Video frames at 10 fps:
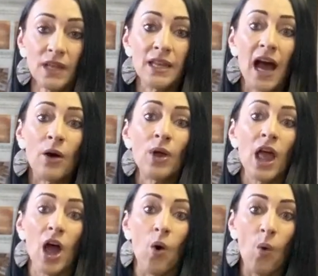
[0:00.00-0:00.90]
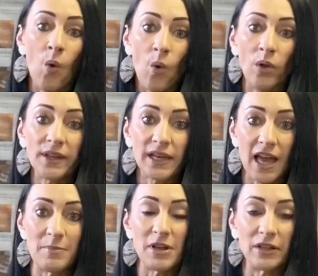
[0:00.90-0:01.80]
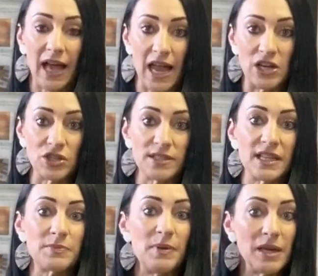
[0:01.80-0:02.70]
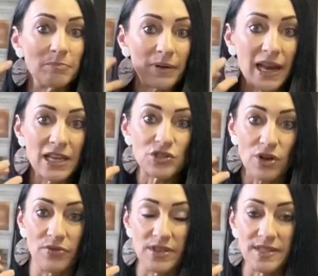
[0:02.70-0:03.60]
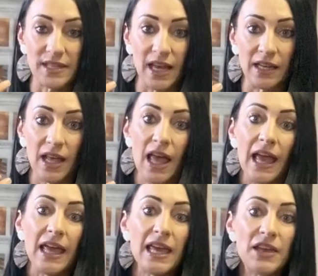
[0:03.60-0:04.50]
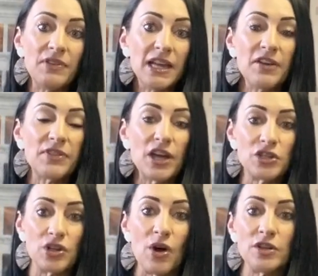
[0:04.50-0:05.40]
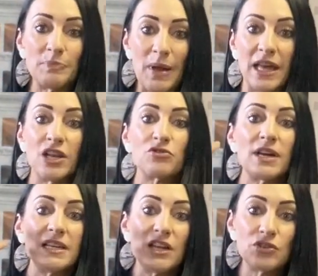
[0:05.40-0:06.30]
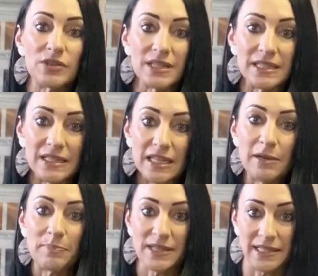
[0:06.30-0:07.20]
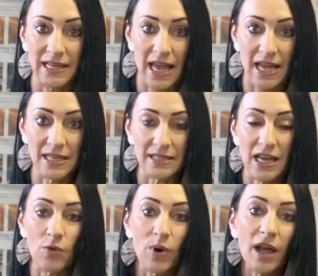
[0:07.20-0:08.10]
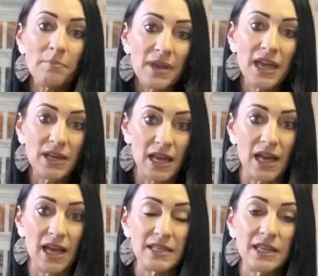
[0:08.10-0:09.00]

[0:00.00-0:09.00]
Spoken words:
Now, all the chemical agents that's being placed on the skin, even if they don't penetrate into the deepest layers, and what I mean here is